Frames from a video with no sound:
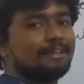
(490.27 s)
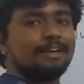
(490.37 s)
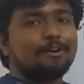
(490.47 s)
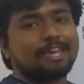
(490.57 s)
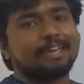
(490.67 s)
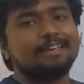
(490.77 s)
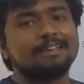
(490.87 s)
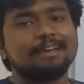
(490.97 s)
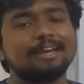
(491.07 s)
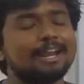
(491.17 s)
Okay,
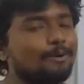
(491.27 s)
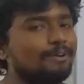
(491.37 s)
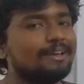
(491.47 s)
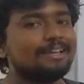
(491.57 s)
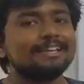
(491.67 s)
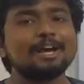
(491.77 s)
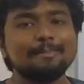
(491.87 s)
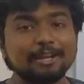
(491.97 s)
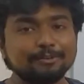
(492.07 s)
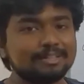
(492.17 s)
and now
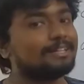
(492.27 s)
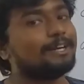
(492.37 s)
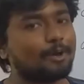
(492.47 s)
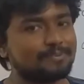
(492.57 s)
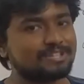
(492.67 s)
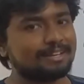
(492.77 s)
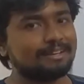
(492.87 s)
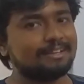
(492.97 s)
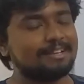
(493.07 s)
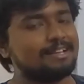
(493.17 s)
coming to the third option,
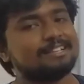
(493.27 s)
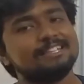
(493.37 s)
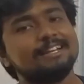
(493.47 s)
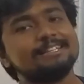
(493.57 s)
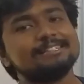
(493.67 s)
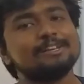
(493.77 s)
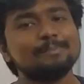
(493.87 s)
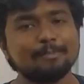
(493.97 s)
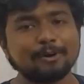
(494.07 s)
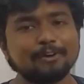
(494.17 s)
that is
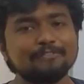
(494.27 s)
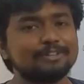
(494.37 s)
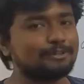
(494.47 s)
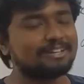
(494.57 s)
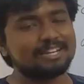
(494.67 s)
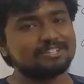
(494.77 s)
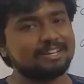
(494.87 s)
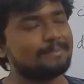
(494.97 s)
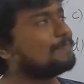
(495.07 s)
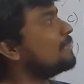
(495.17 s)
mode of nutrition.
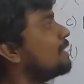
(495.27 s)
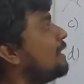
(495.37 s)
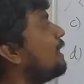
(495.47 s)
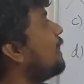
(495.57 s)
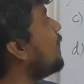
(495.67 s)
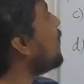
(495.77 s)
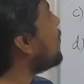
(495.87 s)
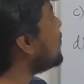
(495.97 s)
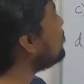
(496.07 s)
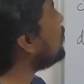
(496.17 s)
And as we